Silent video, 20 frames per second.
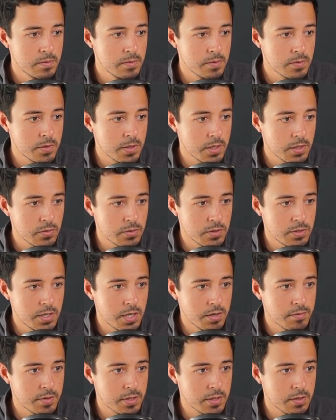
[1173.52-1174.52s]
Now it's
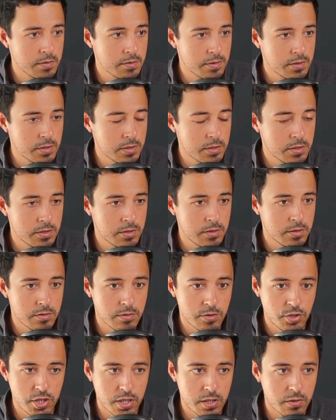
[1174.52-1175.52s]

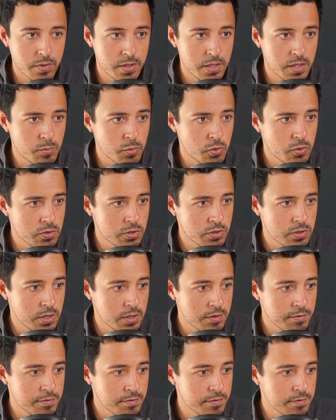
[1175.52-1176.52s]
generating more
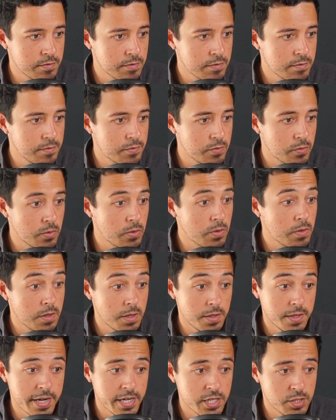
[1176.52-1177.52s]
stuff for the
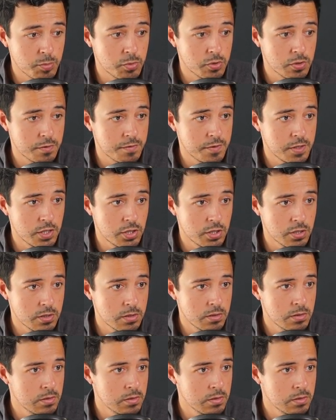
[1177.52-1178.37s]
dashboard feature.